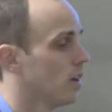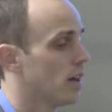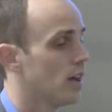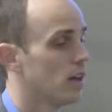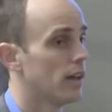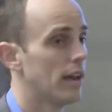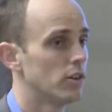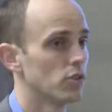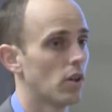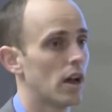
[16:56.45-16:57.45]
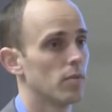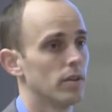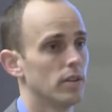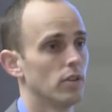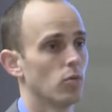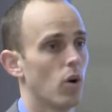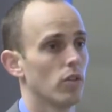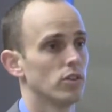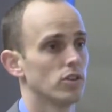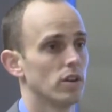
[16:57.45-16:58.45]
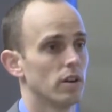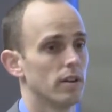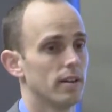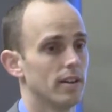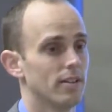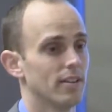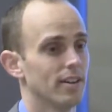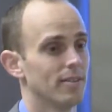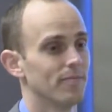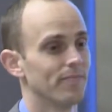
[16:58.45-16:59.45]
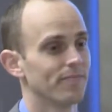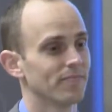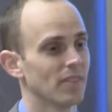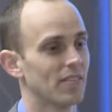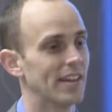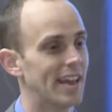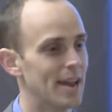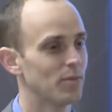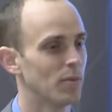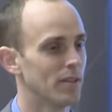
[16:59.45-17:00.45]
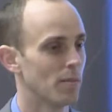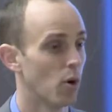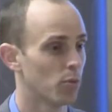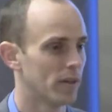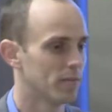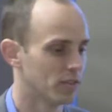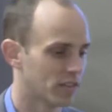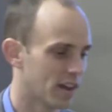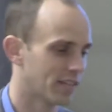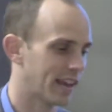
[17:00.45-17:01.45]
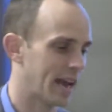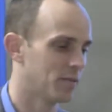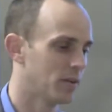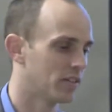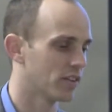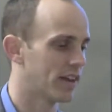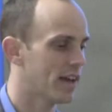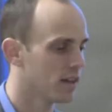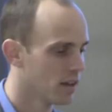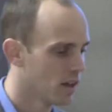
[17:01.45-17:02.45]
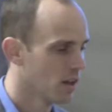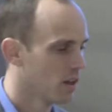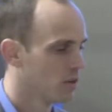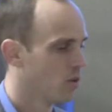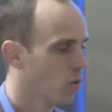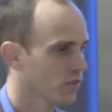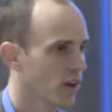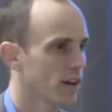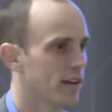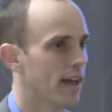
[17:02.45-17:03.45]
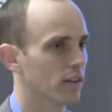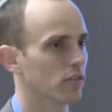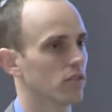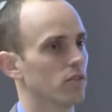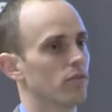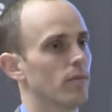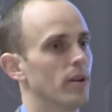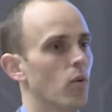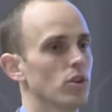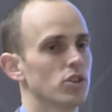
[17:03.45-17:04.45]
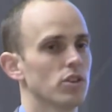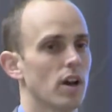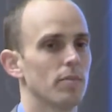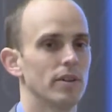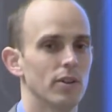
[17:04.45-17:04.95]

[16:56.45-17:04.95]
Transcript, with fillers: and Andrew Leiterman did as well this year. And um, they came to me, they both made the mistake, they came to me and said, hey, you know, what's kind of next for me? What should I be